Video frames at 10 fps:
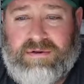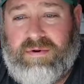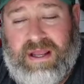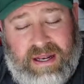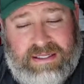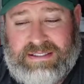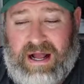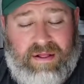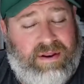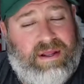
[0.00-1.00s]
When you hit it
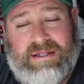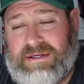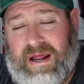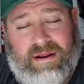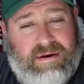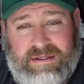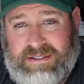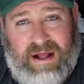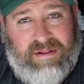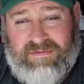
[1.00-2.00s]
solid, it's got a good
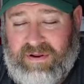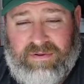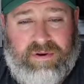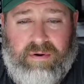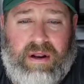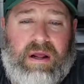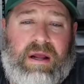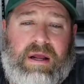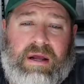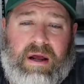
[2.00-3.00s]
solid feel to it.
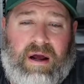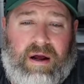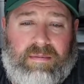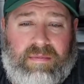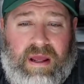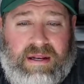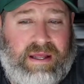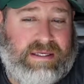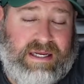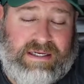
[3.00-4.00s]
And
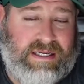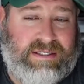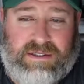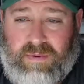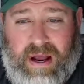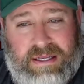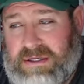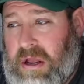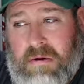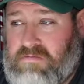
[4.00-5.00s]
like I said,
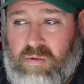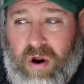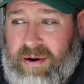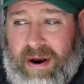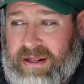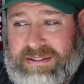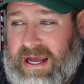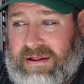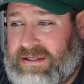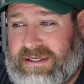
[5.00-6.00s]
distance-wise, right about
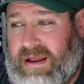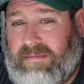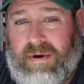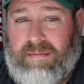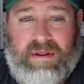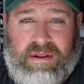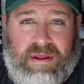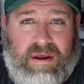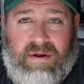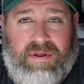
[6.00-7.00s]
exactly the same. I mean,
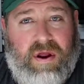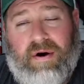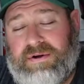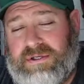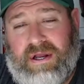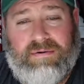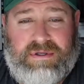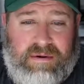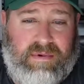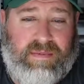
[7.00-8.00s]
the yardages I
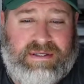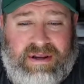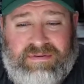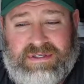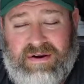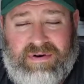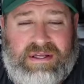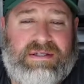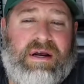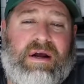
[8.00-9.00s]
was hitting with my
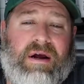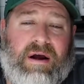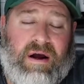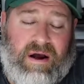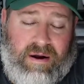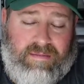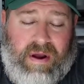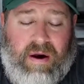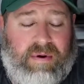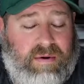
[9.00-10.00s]
770s,
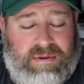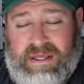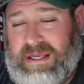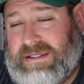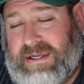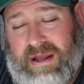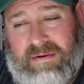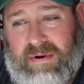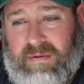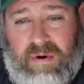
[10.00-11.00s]
I would hit with these,
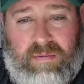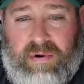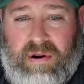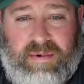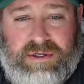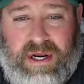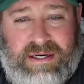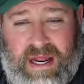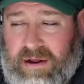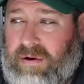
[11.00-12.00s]
and we were pretty much
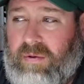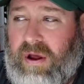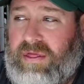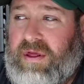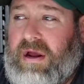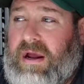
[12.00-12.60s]
identical with.